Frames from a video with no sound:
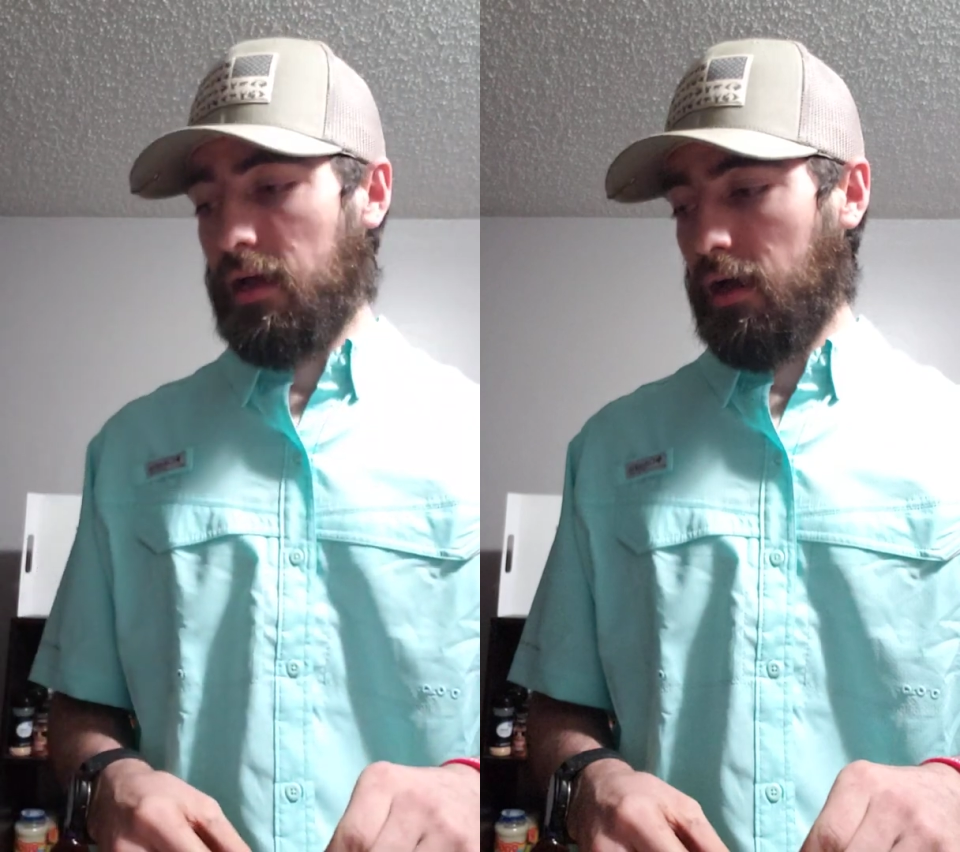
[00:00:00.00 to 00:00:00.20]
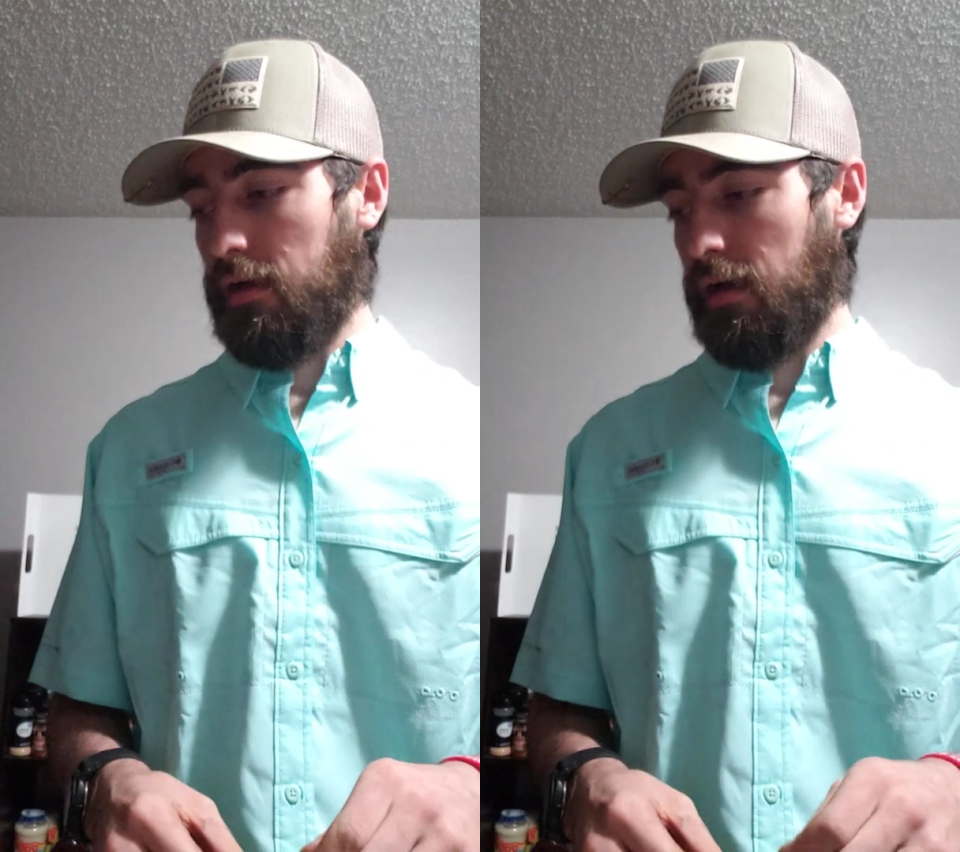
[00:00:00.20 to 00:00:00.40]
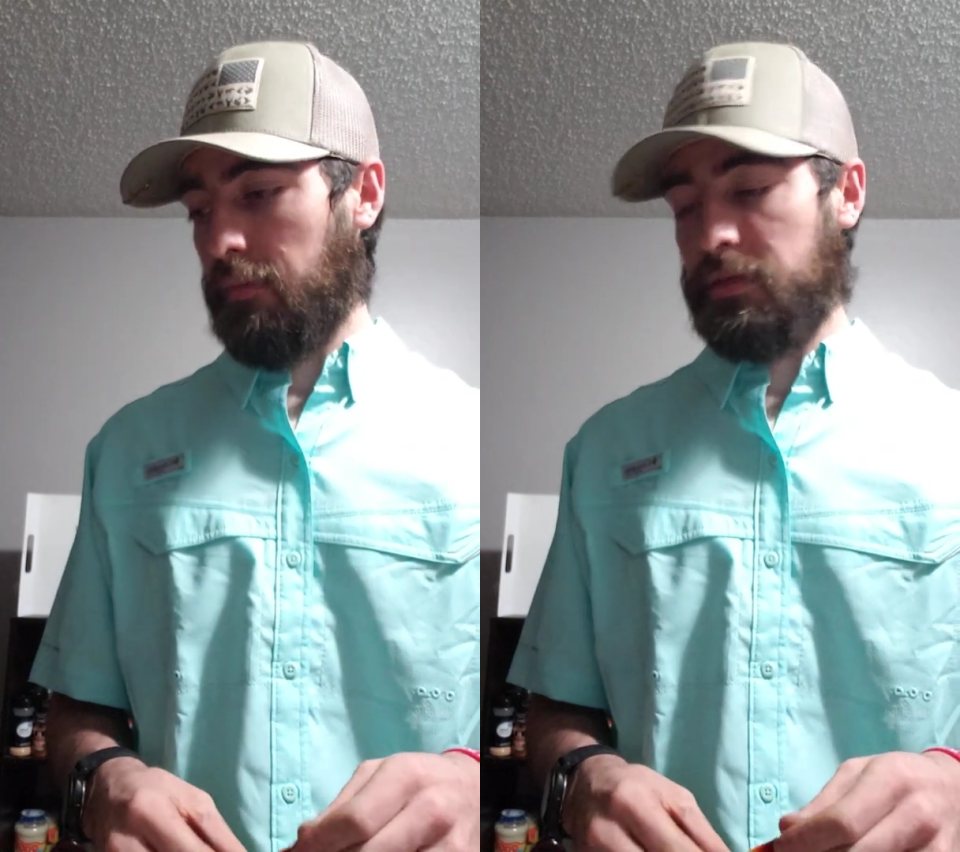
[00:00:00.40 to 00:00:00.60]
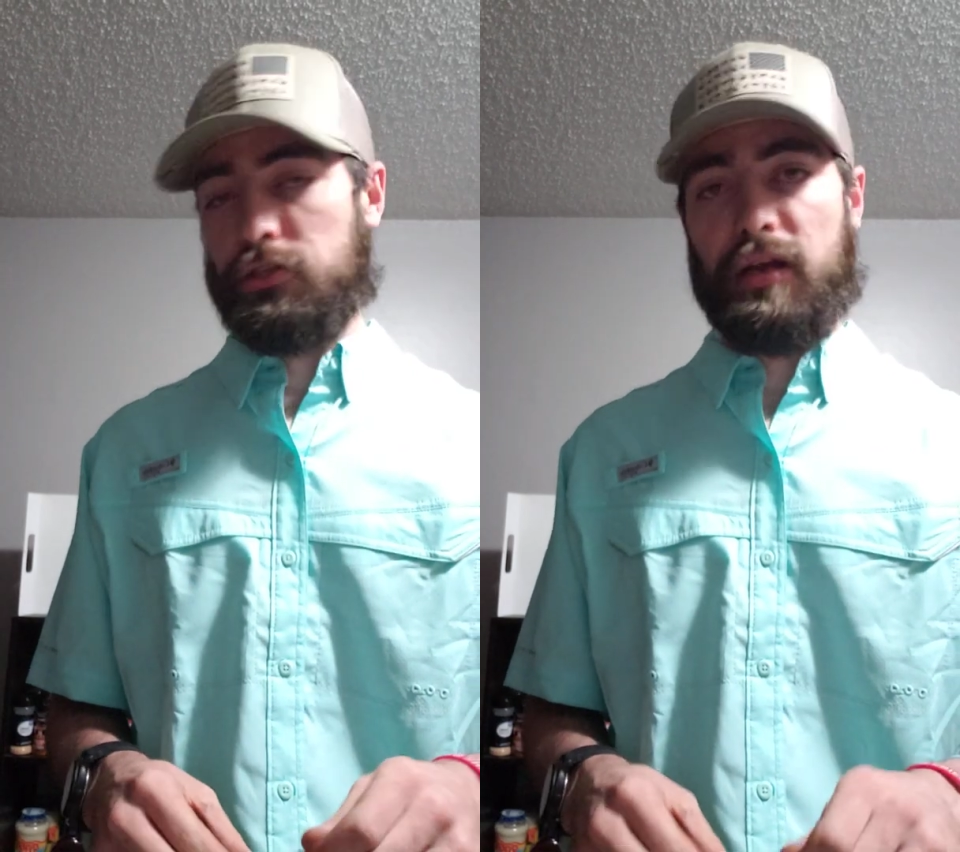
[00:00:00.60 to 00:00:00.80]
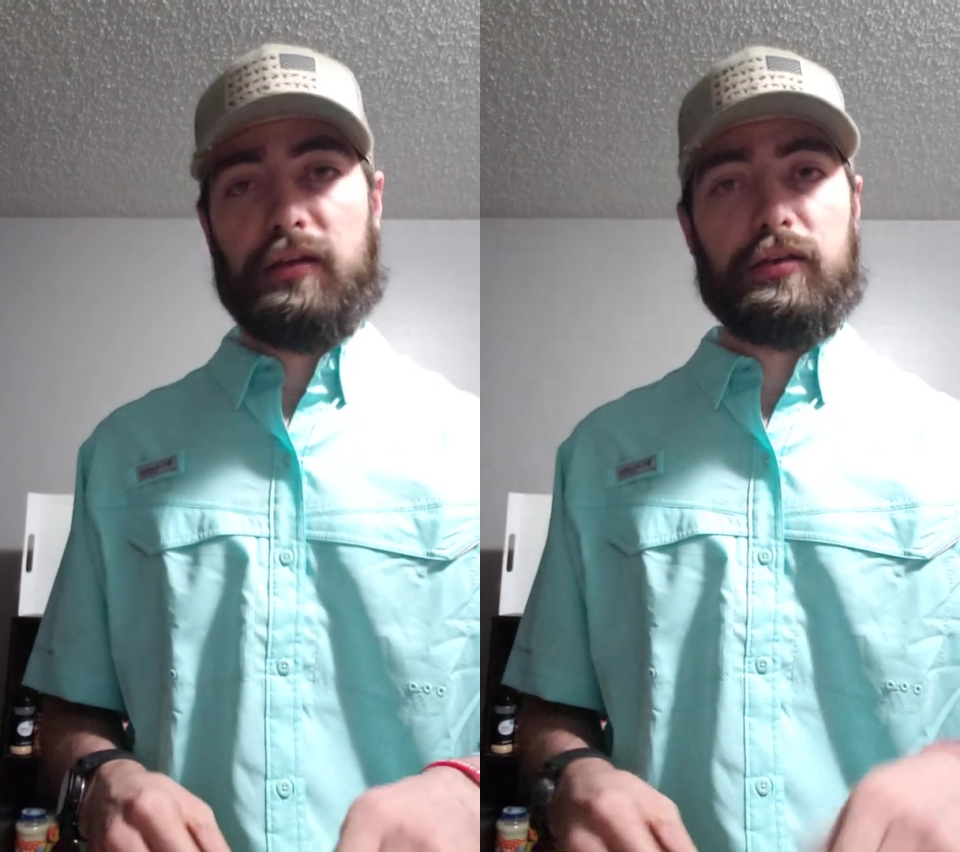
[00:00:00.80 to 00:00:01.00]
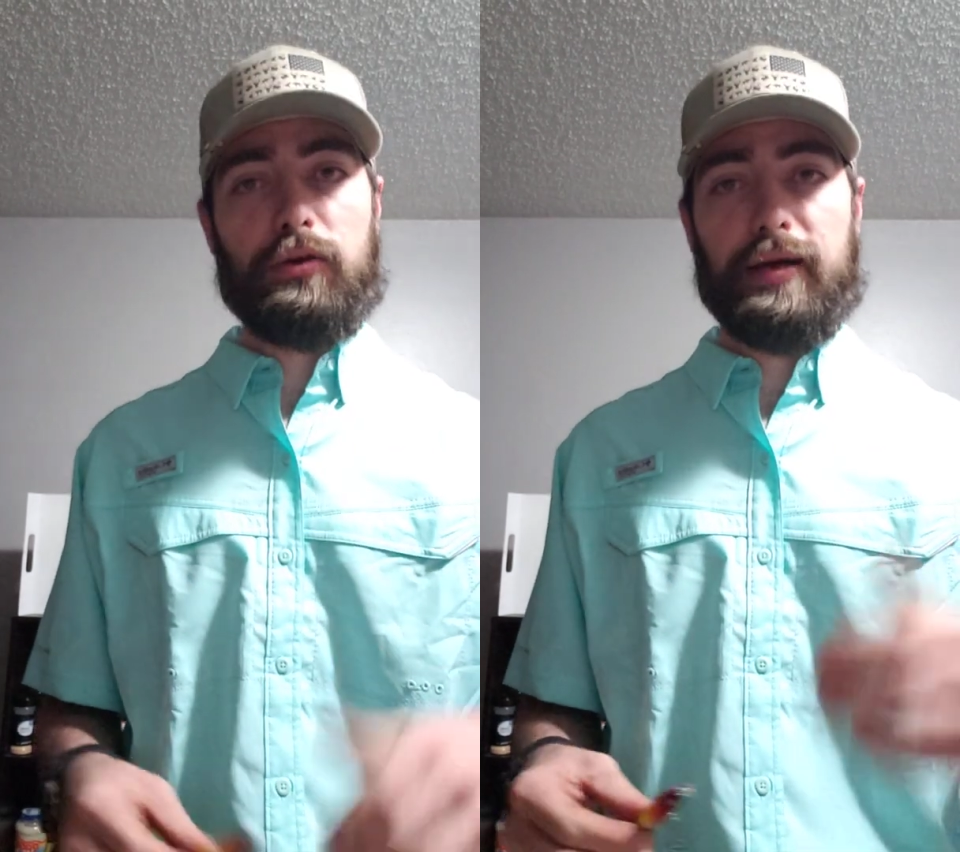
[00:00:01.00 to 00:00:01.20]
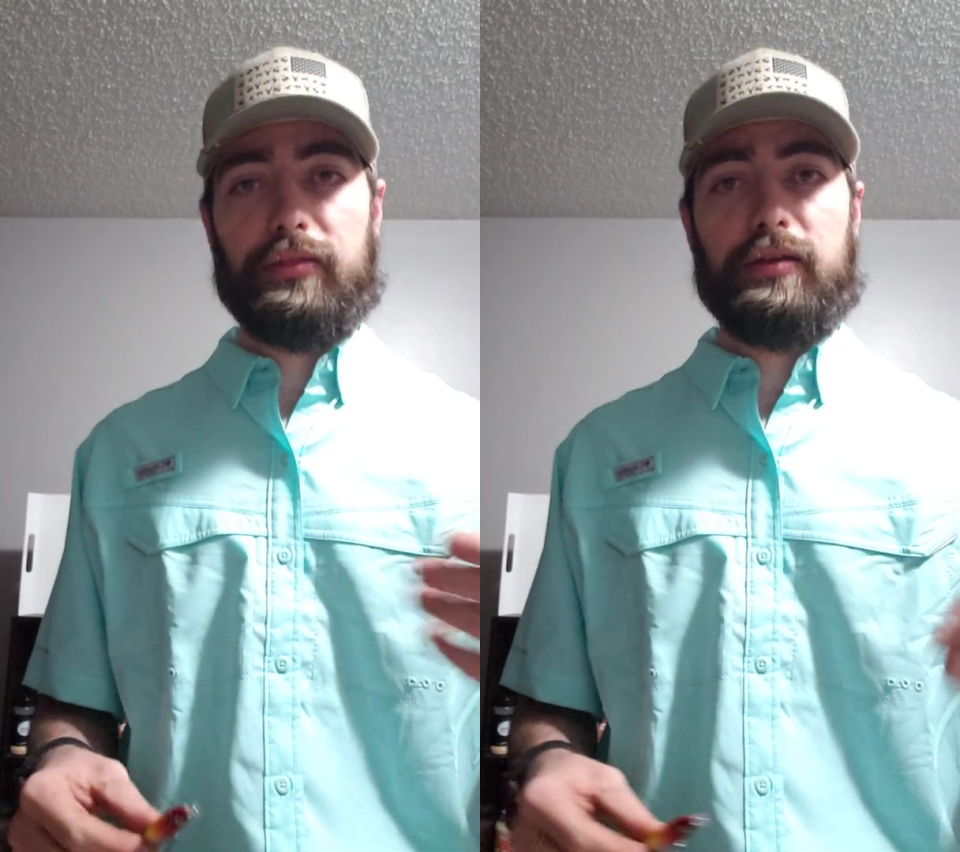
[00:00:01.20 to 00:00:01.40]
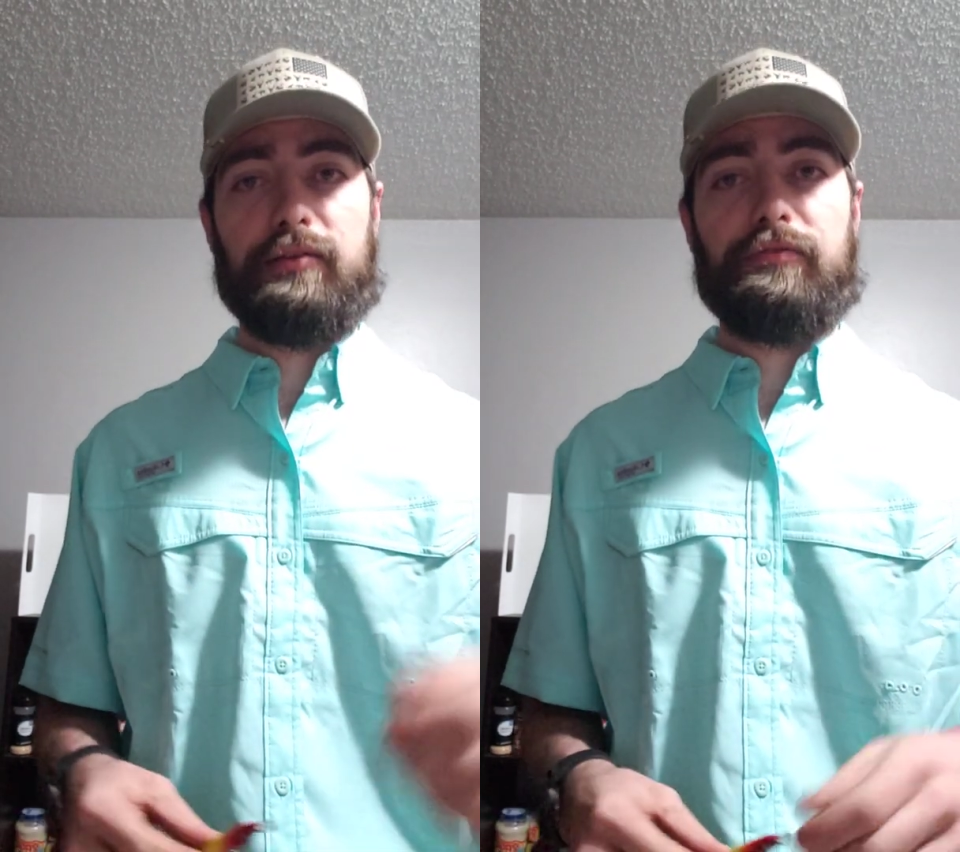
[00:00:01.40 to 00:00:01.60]
I've been trying to go
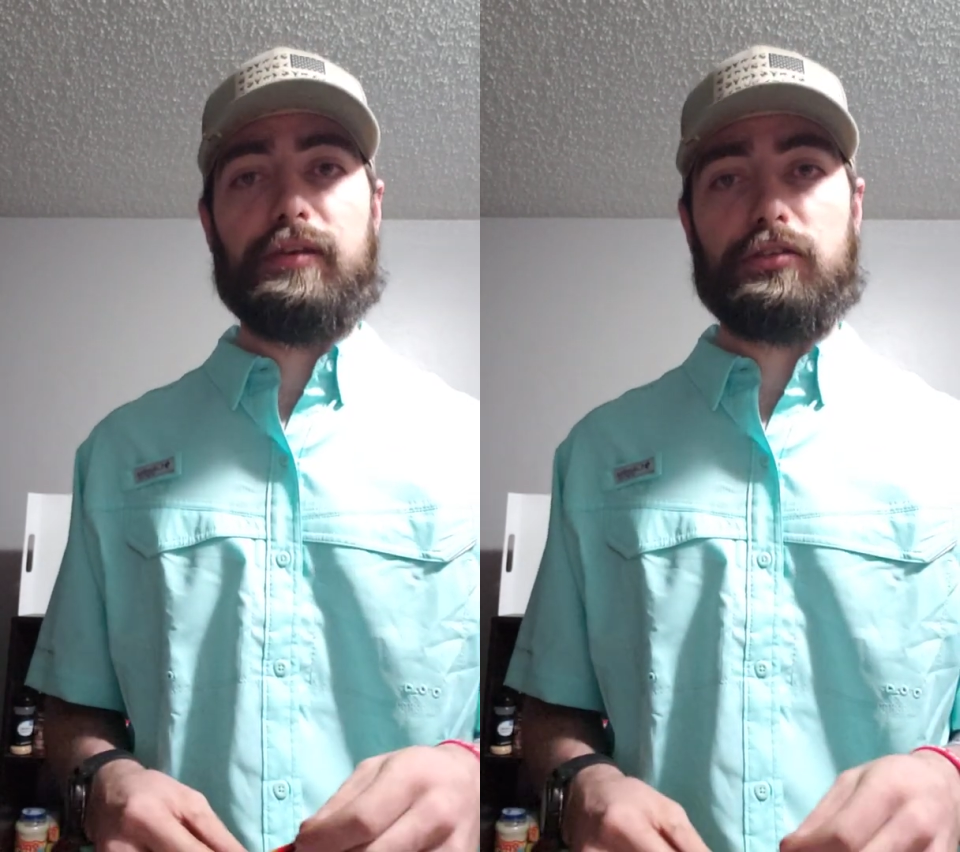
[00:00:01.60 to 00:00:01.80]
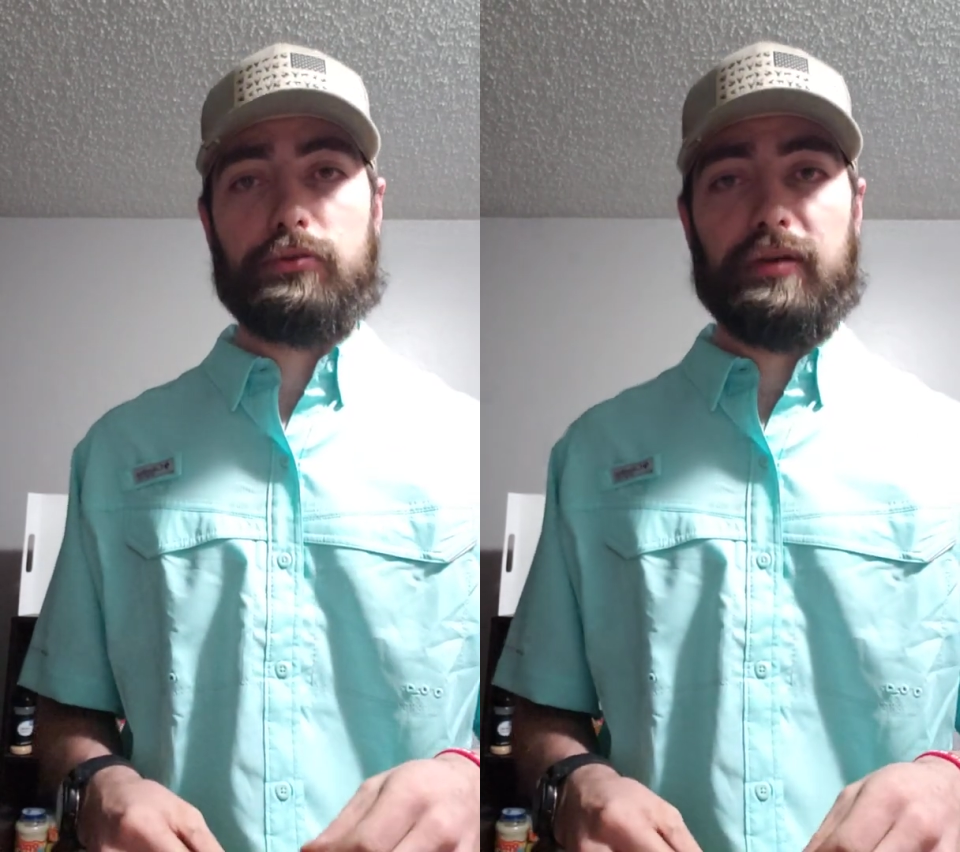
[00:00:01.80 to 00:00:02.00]
out there and fish